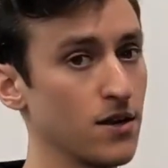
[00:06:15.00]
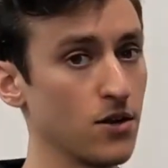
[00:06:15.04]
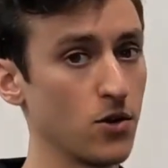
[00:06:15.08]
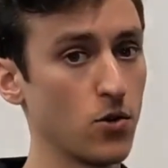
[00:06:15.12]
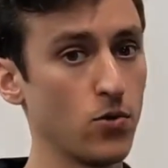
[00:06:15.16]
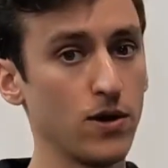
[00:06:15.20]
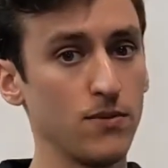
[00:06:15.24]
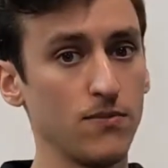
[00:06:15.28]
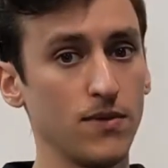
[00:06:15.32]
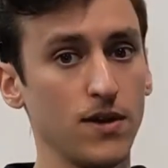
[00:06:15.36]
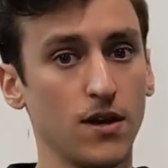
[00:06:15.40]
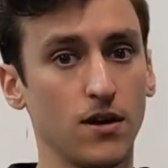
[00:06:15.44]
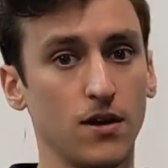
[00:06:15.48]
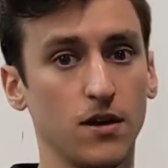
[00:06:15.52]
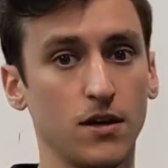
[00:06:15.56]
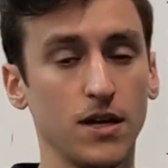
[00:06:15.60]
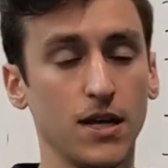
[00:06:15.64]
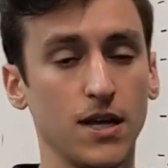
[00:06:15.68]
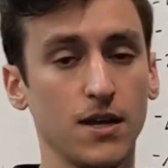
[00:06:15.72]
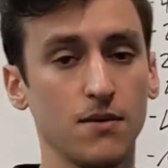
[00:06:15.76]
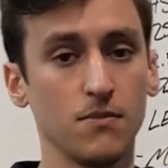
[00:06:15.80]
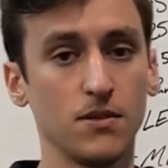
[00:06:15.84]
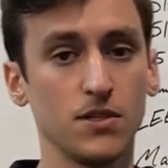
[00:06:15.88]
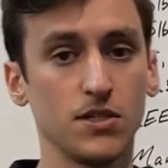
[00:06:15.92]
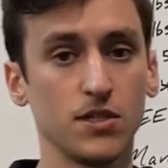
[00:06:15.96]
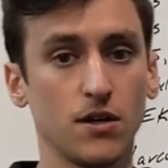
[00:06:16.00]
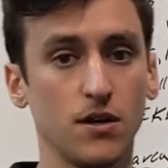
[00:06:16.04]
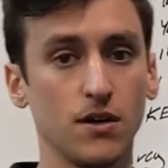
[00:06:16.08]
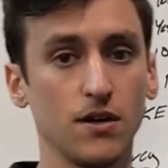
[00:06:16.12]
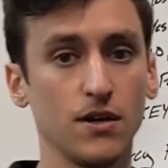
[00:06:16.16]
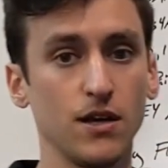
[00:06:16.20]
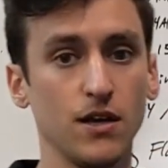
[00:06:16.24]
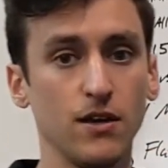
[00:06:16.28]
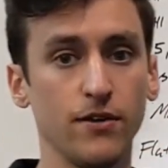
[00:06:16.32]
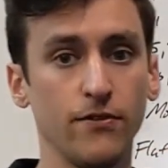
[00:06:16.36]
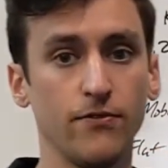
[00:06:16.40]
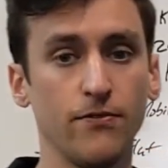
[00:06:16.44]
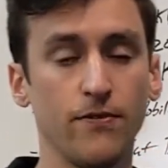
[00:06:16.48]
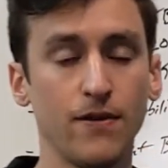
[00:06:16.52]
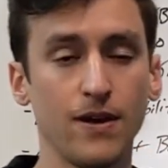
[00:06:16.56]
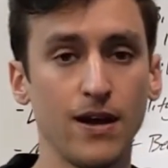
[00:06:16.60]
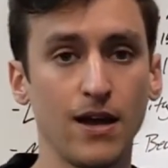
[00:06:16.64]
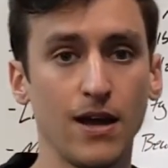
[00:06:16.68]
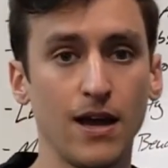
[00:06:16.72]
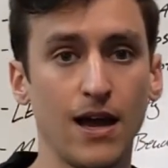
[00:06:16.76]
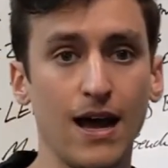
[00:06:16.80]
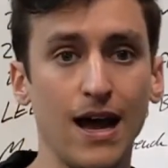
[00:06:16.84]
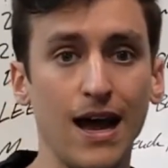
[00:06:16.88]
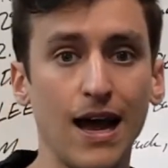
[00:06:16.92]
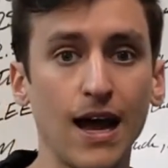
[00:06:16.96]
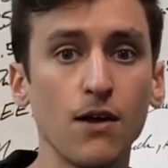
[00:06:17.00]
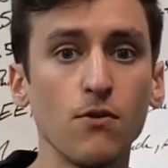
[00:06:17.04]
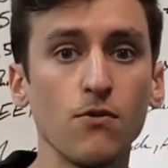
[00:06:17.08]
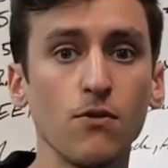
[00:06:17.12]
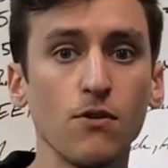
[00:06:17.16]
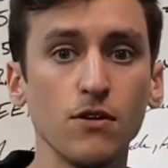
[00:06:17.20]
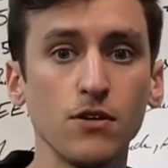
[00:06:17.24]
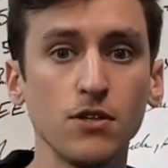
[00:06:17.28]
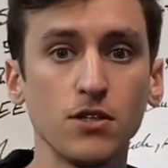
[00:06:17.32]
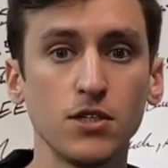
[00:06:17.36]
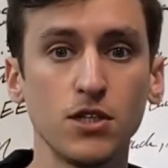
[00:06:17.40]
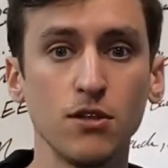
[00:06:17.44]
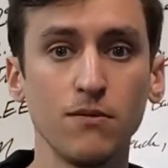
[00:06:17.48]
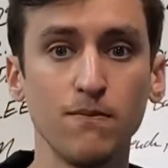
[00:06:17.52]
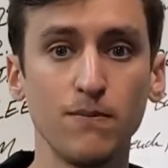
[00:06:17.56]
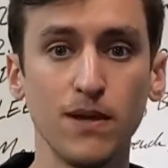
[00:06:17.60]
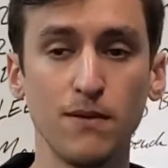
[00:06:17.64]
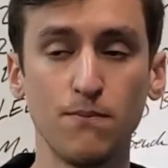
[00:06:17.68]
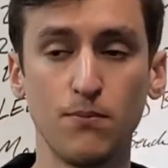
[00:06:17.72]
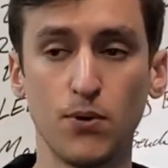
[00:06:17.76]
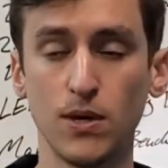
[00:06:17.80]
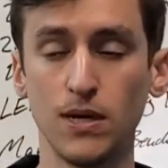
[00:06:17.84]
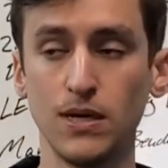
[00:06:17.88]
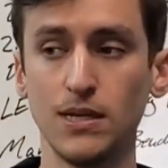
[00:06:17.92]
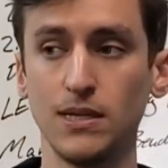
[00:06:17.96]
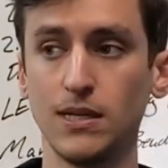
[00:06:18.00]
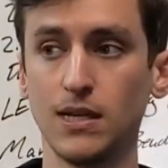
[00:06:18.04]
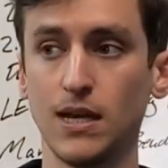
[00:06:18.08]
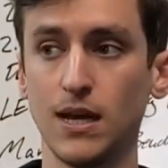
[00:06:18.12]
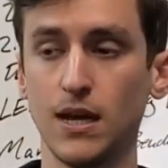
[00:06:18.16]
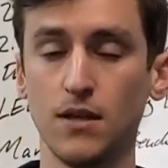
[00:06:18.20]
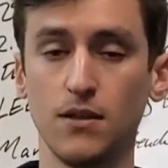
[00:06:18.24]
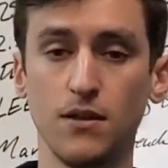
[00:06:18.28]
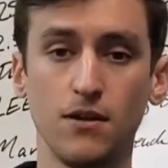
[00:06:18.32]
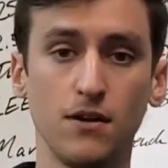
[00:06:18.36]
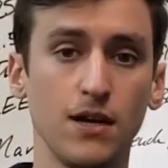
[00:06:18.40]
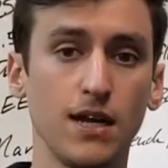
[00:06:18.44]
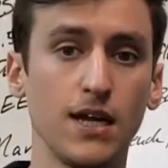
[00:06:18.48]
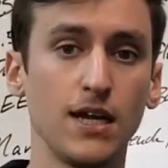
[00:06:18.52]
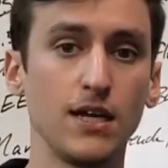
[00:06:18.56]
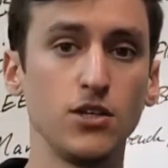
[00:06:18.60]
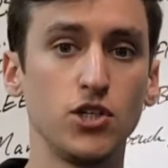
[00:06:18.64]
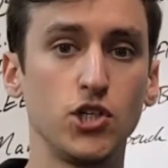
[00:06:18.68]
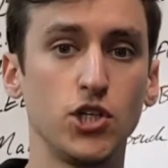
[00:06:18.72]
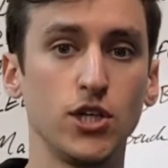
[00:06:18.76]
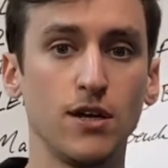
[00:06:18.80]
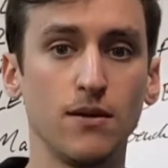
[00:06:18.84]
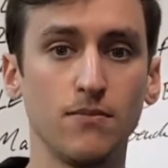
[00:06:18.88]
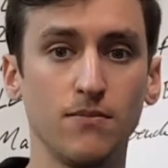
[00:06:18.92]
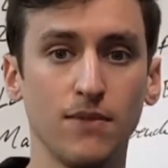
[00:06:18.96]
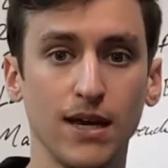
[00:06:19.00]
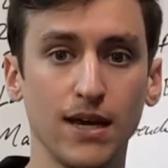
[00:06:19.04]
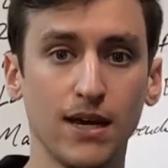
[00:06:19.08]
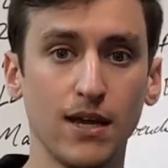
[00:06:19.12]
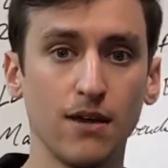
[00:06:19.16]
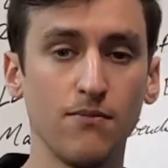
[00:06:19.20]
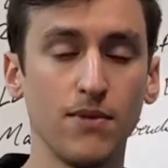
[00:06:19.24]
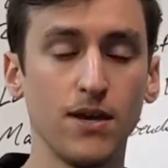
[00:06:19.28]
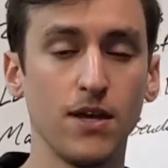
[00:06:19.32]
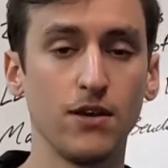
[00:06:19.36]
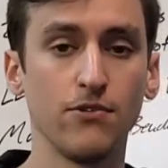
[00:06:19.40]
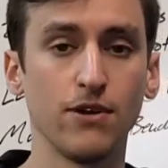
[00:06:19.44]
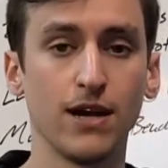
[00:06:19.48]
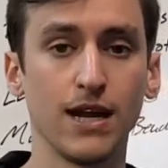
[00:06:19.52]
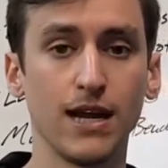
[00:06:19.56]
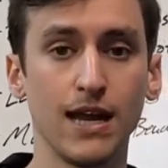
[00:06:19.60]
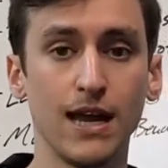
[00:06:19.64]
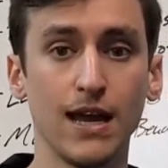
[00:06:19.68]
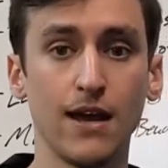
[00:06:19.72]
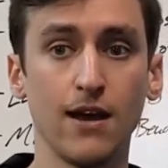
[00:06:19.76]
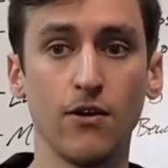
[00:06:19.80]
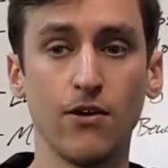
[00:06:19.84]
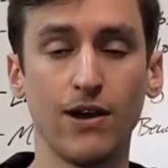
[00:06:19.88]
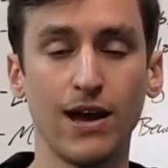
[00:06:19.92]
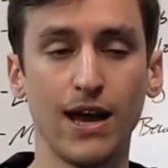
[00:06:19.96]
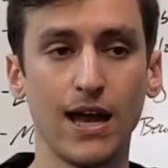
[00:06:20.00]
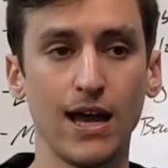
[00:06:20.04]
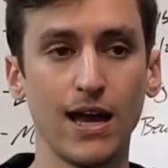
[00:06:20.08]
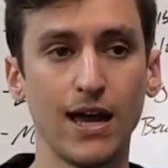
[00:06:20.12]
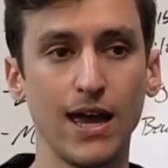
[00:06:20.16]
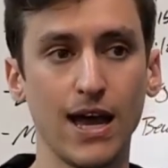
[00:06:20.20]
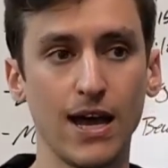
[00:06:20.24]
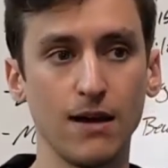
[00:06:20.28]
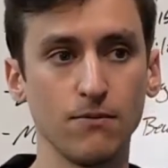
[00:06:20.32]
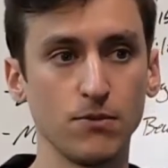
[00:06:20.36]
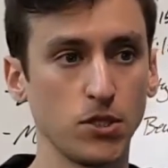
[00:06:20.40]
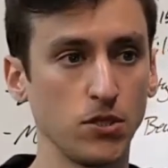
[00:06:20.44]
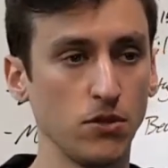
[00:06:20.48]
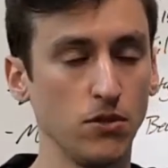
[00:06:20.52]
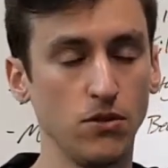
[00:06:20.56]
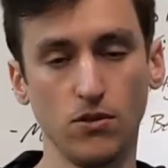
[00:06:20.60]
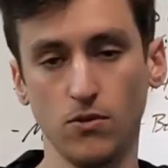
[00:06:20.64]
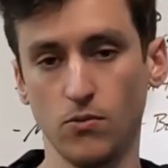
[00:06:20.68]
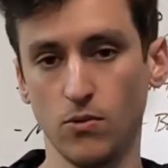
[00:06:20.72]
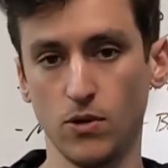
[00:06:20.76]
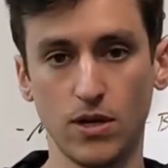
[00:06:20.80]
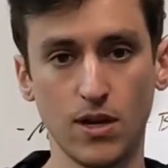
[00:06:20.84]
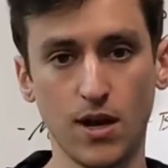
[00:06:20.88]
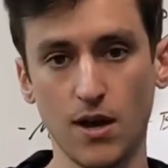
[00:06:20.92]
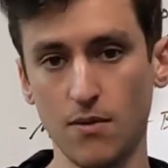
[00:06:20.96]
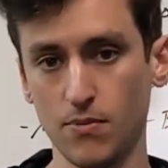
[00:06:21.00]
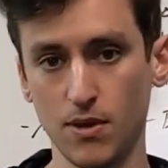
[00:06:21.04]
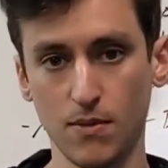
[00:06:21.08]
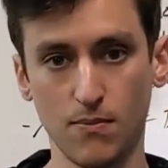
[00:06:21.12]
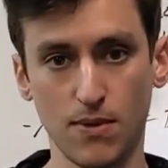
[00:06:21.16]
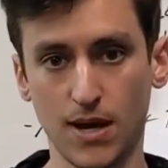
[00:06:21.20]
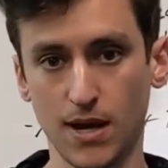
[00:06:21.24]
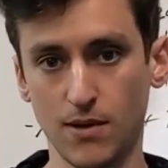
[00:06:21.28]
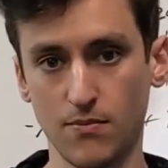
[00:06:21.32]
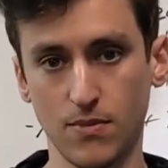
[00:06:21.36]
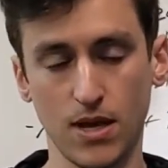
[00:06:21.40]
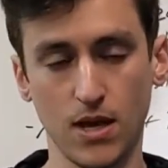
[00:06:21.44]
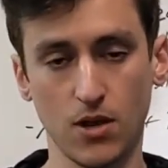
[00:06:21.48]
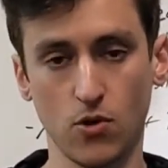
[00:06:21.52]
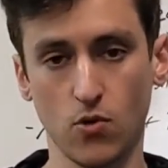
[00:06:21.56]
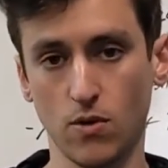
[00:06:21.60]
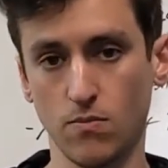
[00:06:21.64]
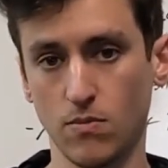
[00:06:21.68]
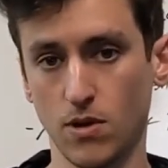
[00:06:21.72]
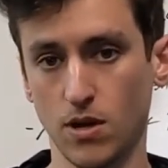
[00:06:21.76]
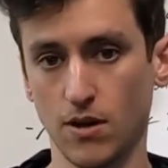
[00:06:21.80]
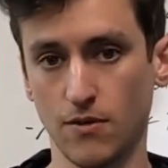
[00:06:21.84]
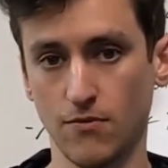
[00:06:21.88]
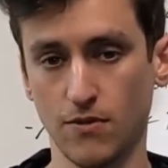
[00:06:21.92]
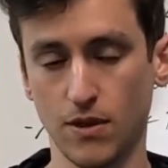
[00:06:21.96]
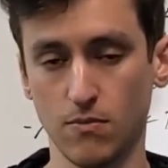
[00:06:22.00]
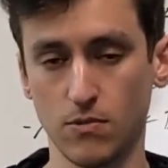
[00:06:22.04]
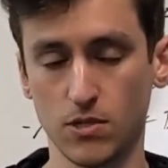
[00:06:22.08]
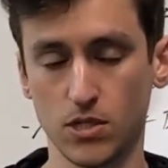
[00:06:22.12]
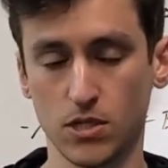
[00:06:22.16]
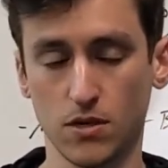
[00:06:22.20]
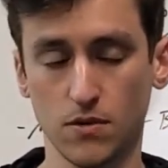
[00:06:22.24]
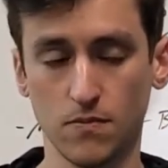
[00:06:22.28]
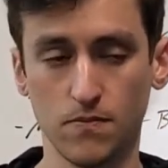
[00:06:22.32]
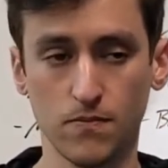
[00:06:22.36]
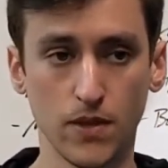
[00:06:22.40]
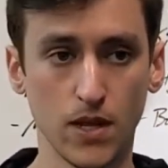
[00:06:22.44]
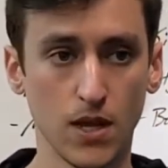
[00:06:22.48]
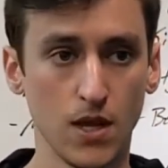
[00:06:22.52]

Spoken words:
equipment on Amazon, if I were to be putting together a gym like I'm in right now, I absolutely would not be buying my equipment off Amazon,